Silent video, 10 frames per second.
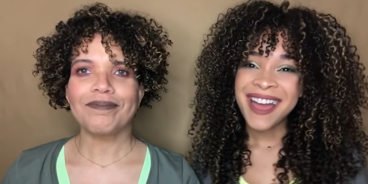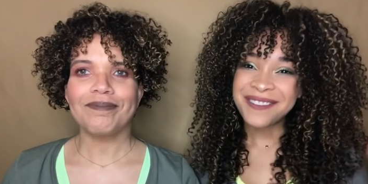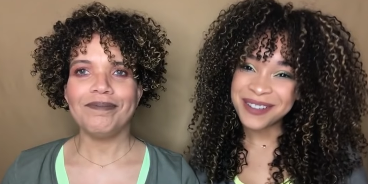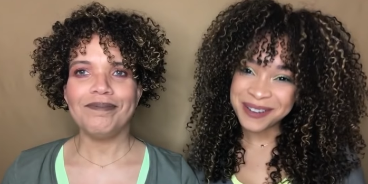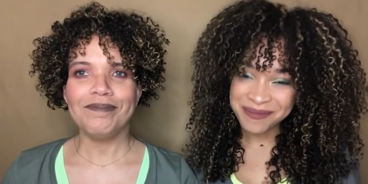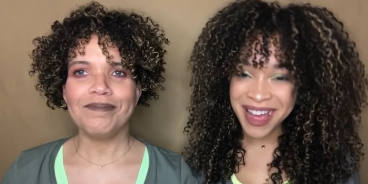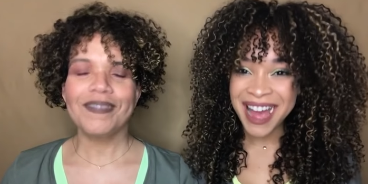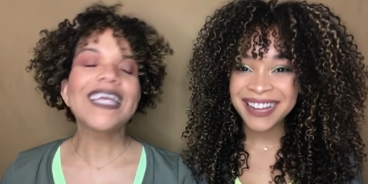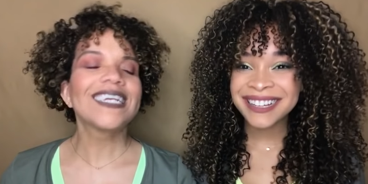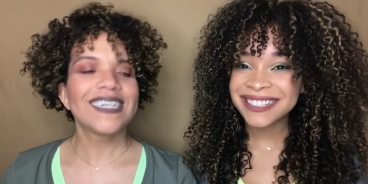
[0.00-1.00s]
Speaker 1: And we are
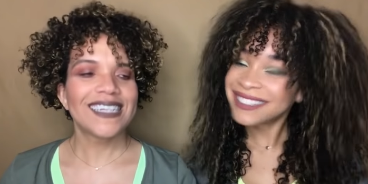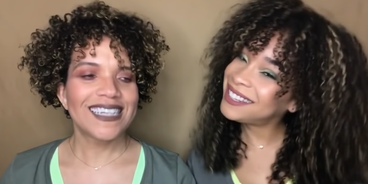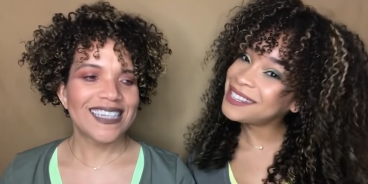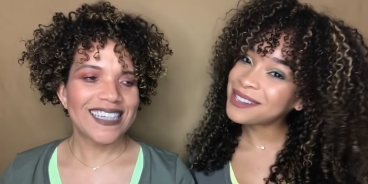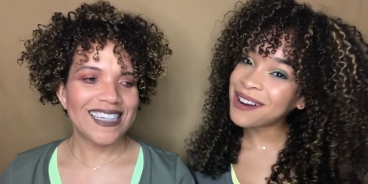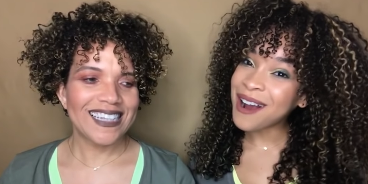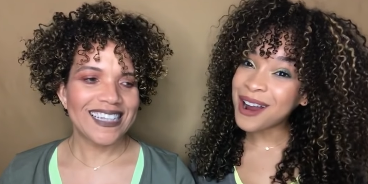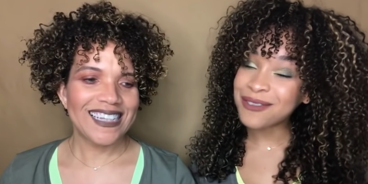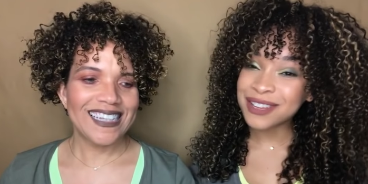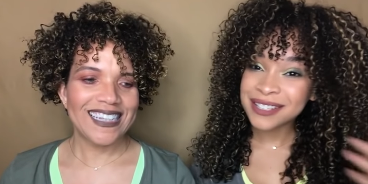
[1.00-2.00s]
back. These are
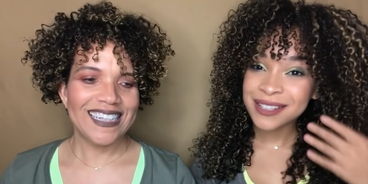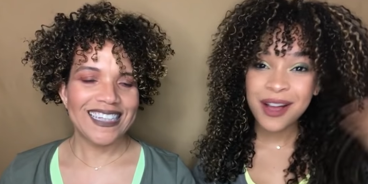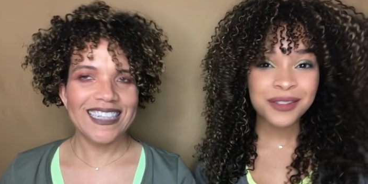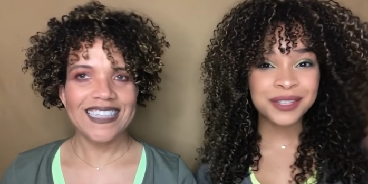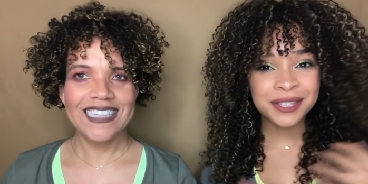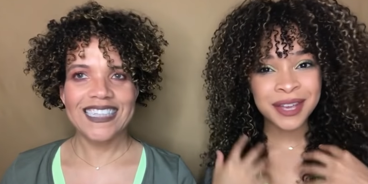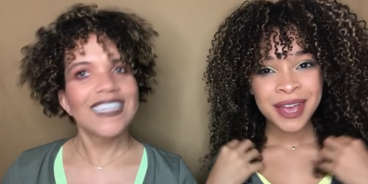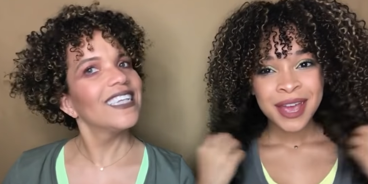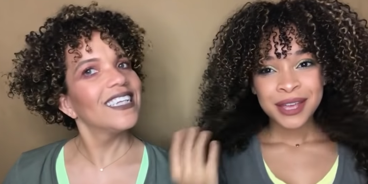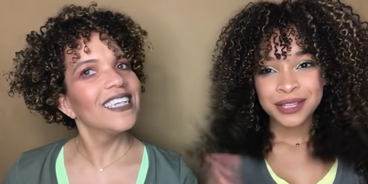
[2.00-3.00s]
our results
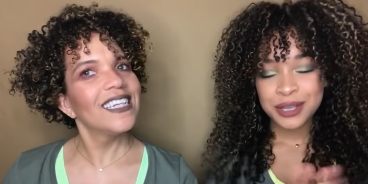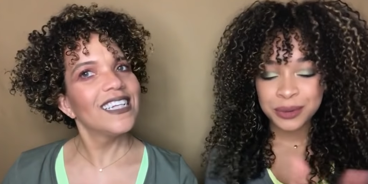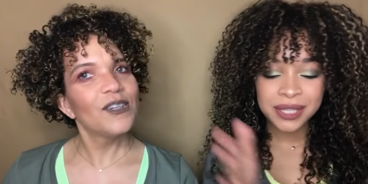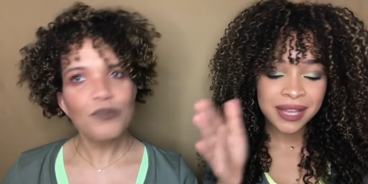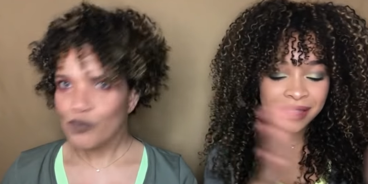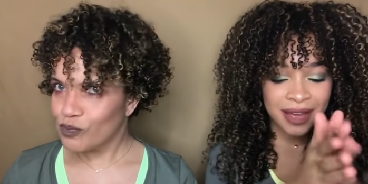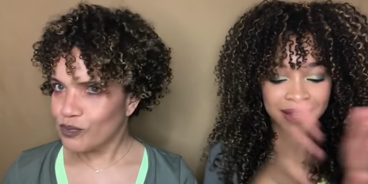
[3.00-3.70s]
using